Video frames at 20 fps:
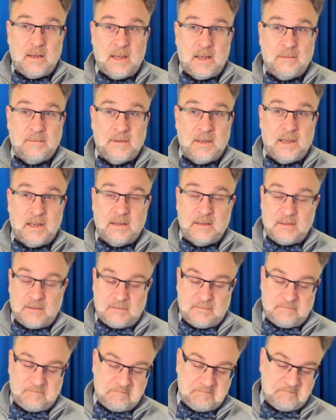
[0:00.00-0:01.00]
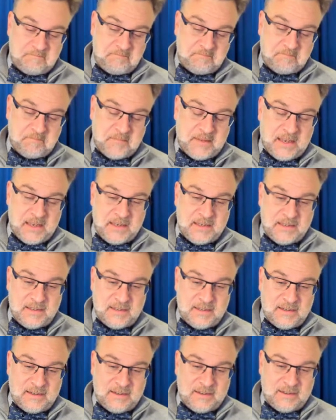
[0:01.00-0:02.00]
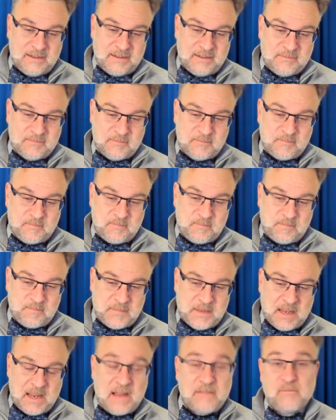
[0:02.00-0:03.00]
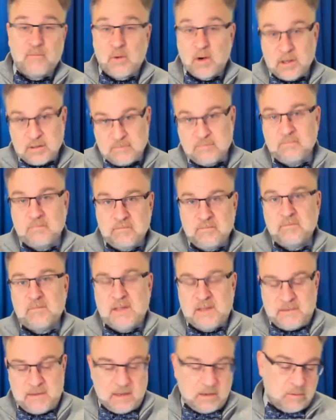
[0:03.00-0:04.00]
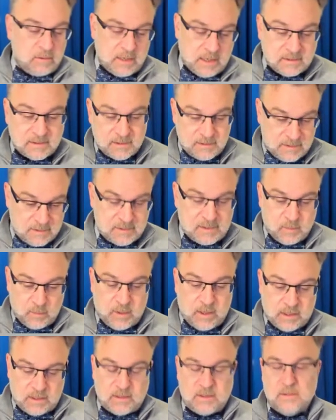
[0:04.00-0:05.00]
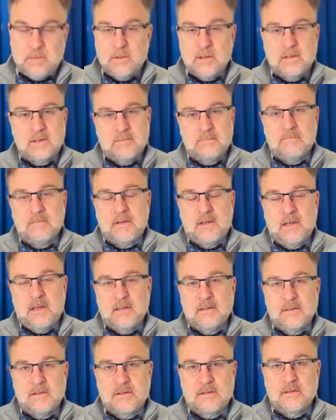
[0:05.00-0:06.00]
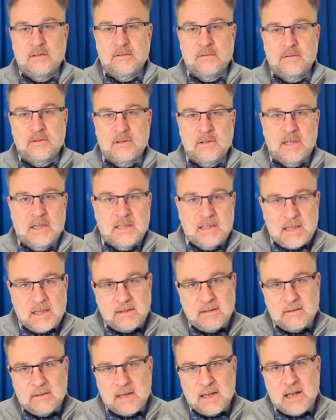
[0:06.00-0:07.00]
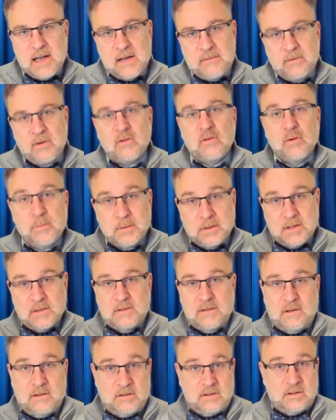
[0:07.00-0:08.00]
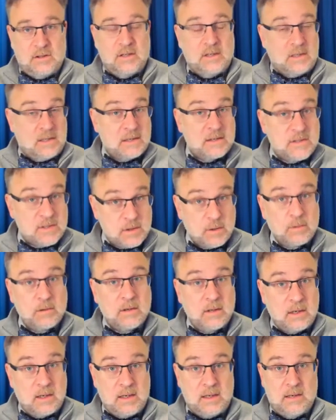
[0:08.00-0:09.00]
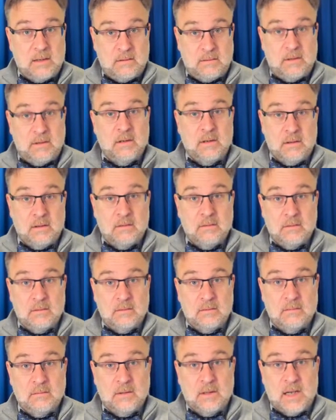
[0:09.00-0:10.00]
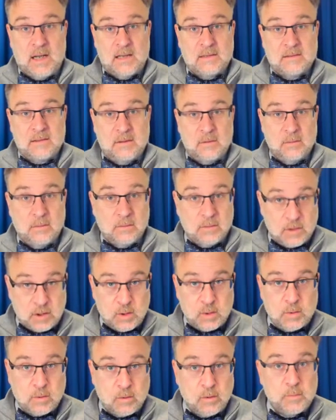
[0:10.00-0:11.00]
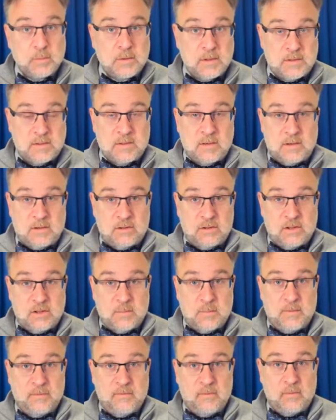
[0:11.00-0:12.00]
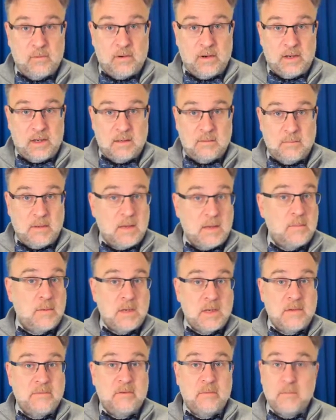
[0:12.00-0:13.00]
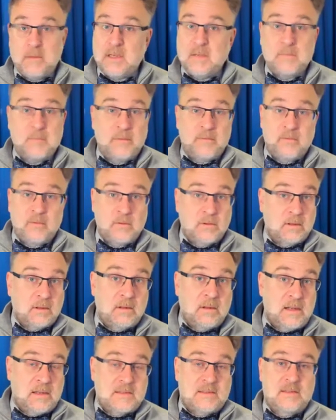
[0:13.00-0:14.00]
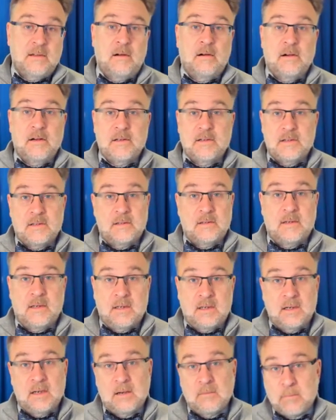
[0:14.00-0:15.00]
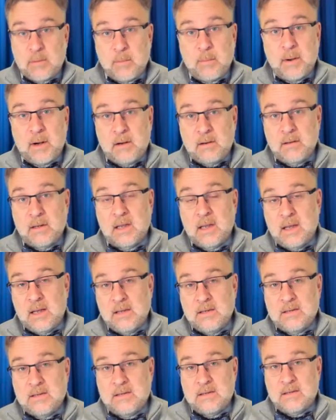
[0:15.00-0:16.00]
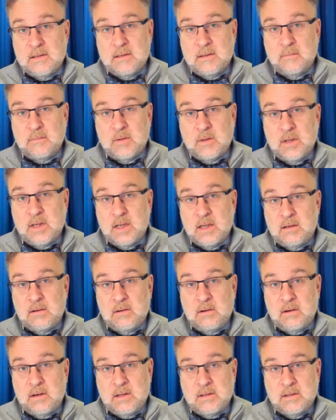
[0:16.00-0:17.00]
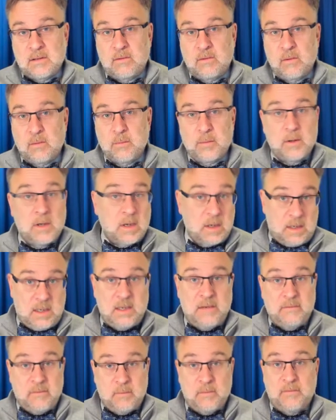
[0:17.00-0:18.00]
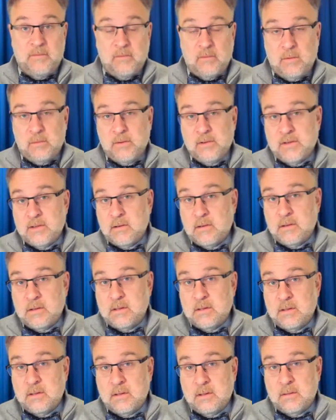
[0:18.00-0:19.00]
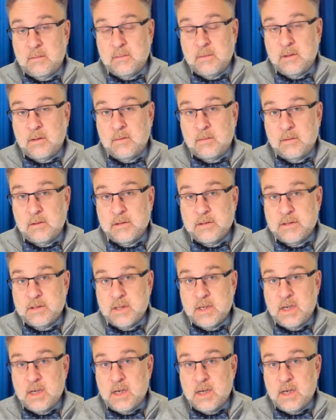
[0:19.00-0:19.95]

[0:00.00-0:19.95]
then they have one. They think, okay, this is the way to do it, okay, the solution. And then they have a group discussion. And I certainly, you know, ask you, do group discussions beforehand. Maybe even meet before the class starts and prepare the case together as a group, even before we start the course.